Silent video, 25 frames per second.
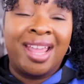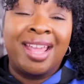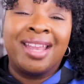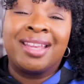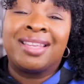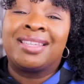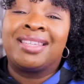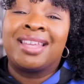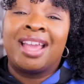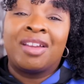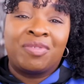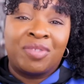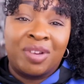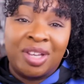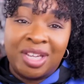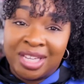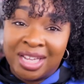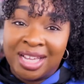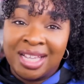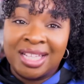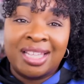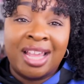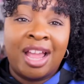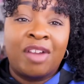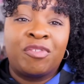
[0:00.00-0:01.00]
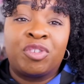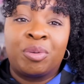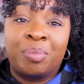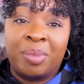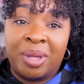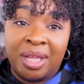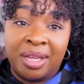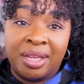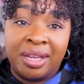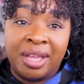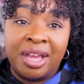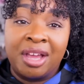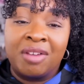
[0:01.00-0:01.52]
it definitely does have to be
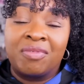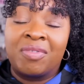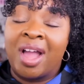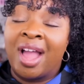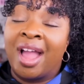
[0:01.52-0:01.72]
a love.